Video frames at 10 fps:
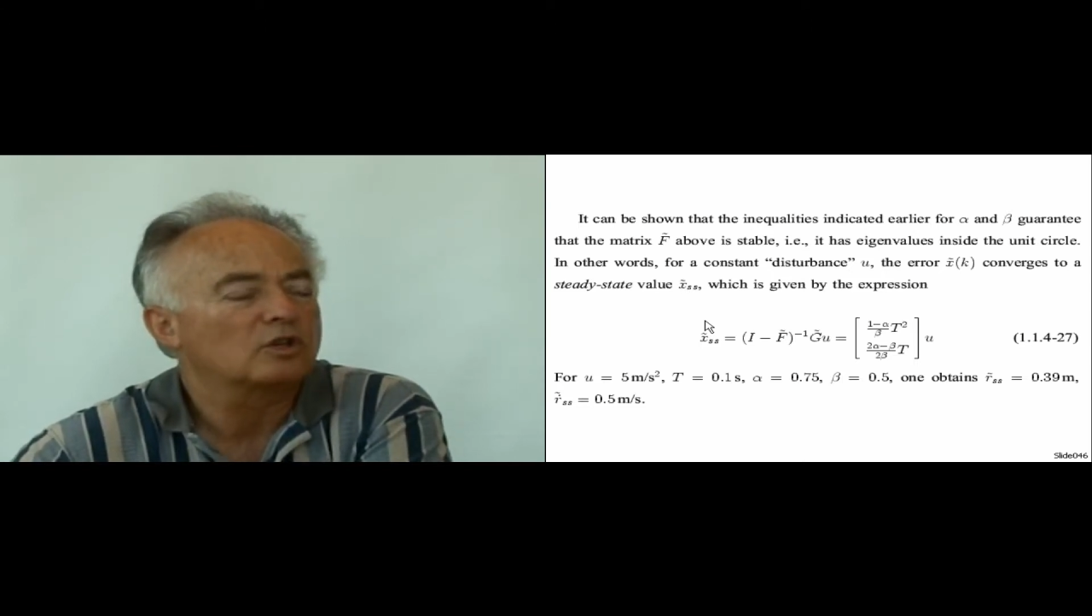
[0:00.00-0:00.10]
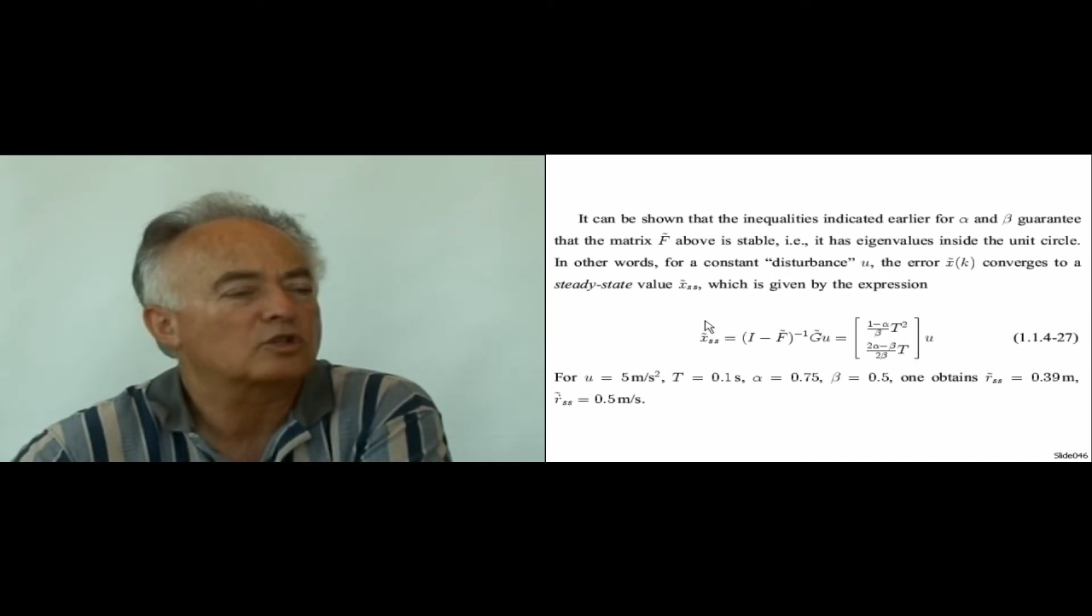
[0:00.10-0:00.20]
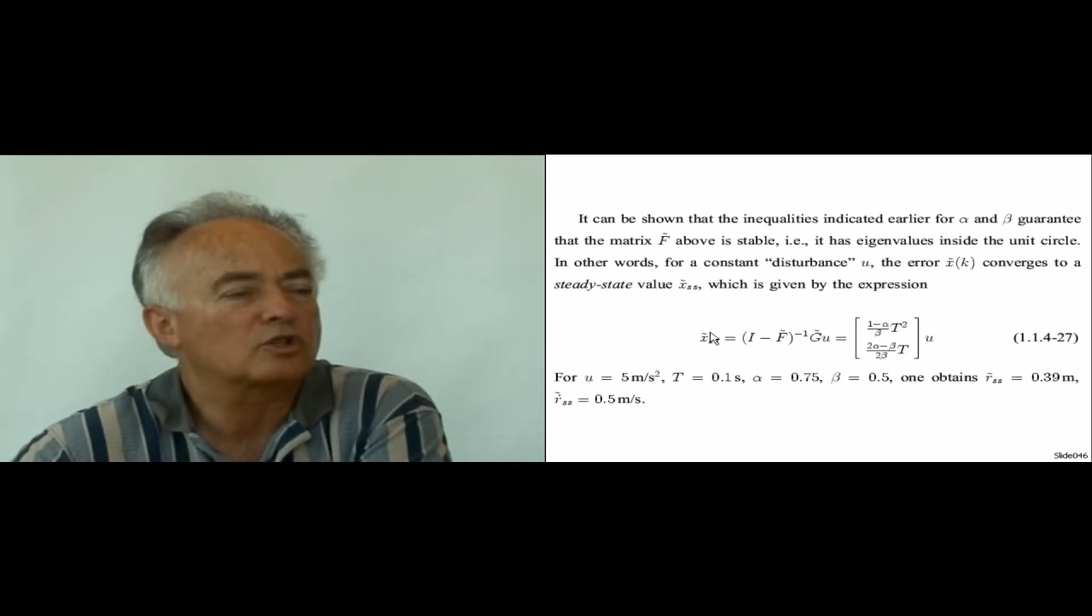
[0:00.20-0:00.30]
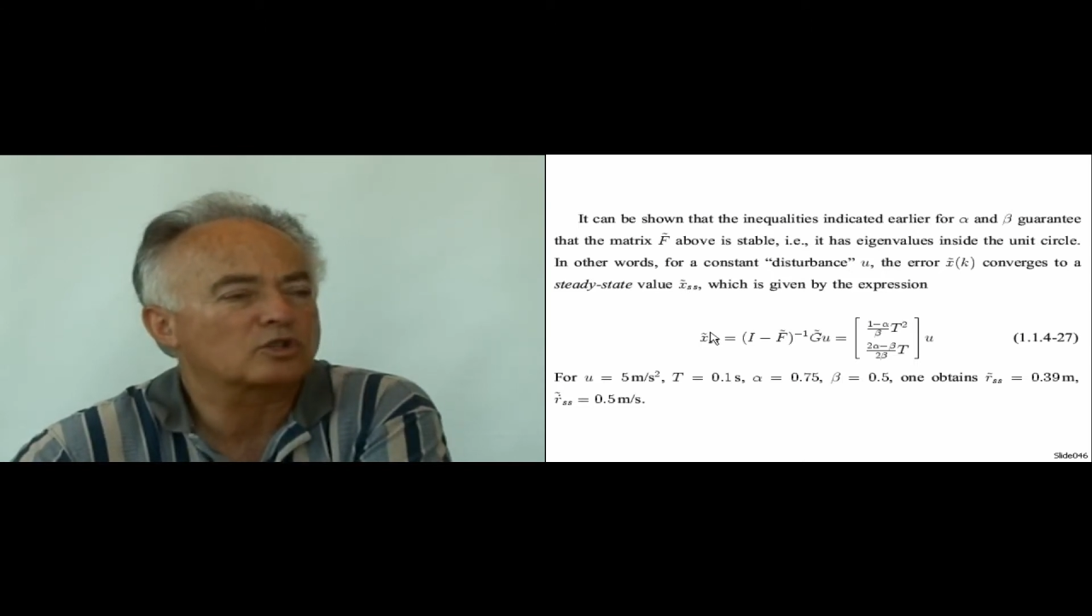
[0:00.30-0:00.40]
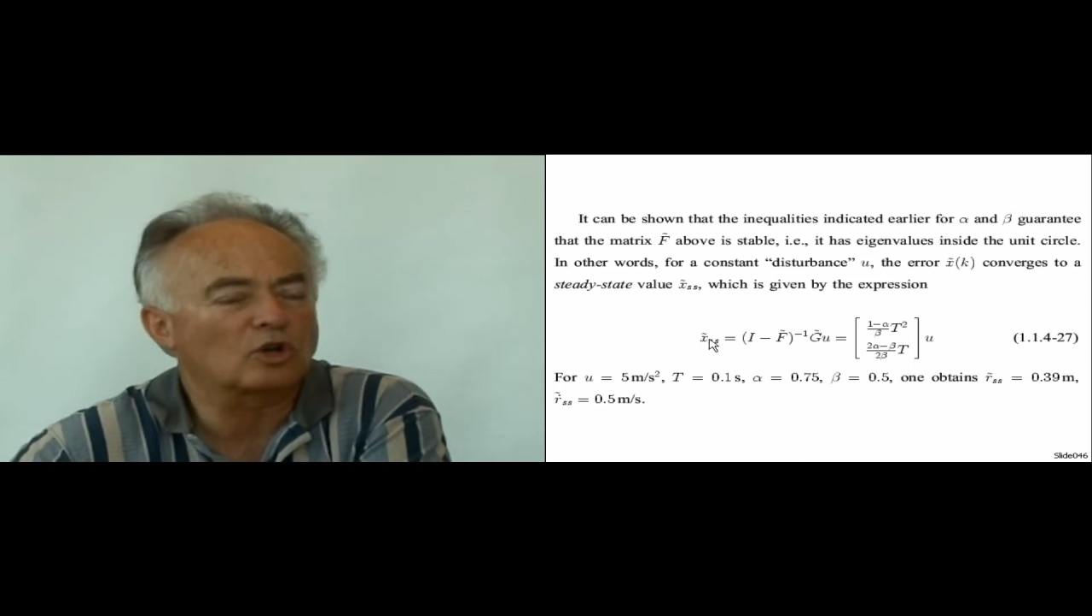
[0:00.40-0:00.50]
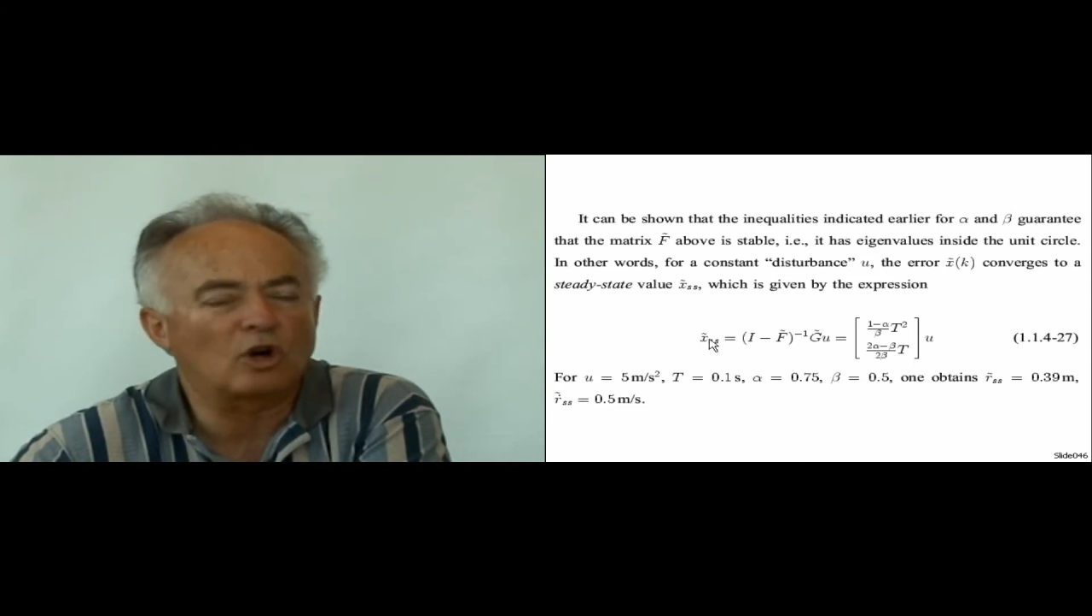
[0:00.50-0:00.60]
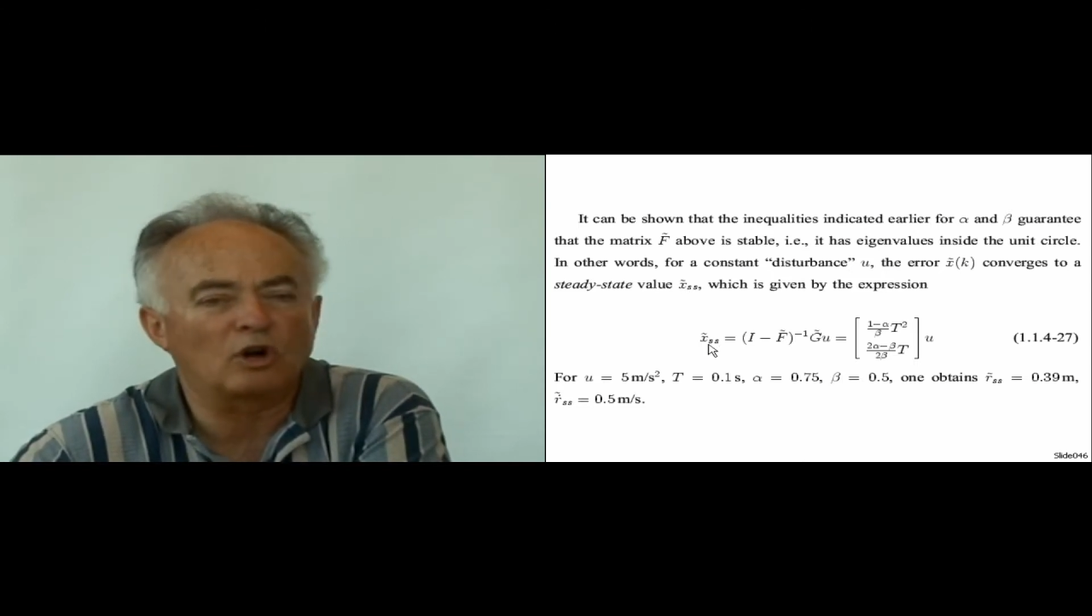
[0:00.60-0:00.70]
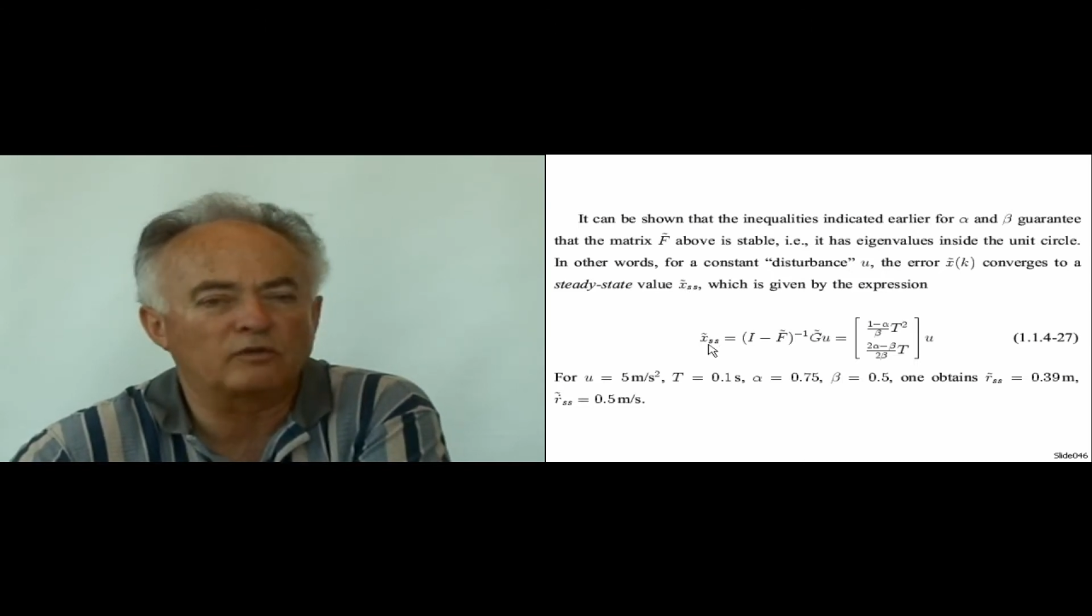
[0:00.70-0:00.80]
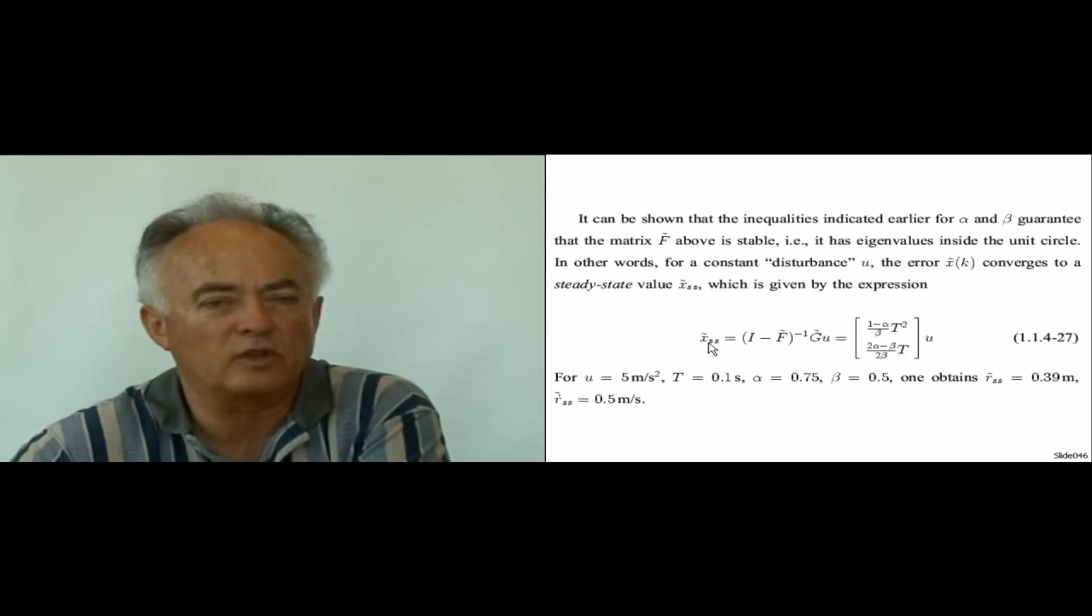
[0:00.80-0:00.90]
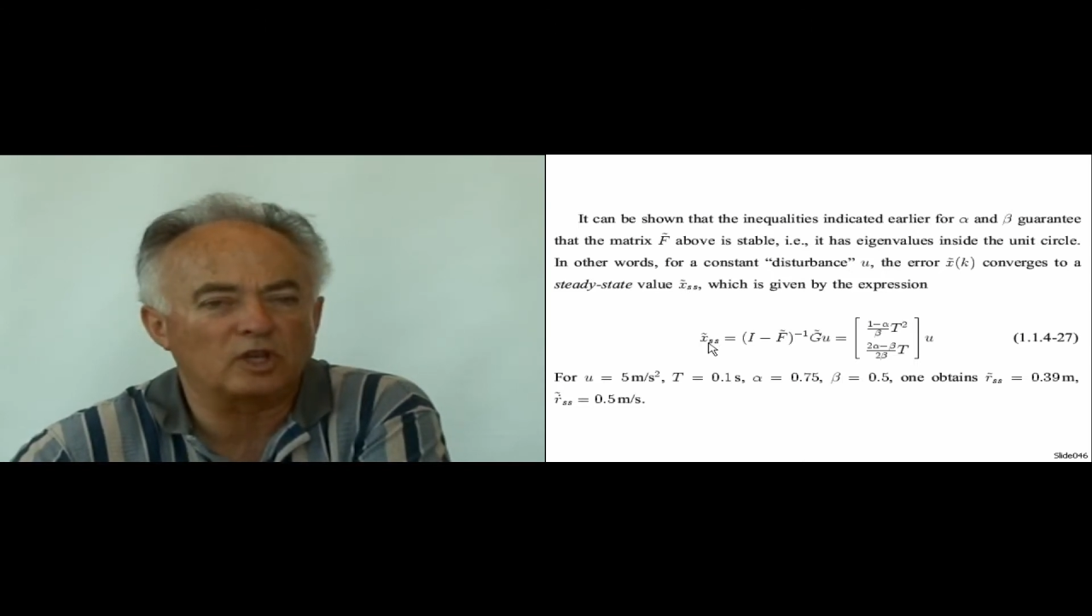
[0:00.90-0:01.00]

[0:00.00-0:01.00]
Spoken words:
solve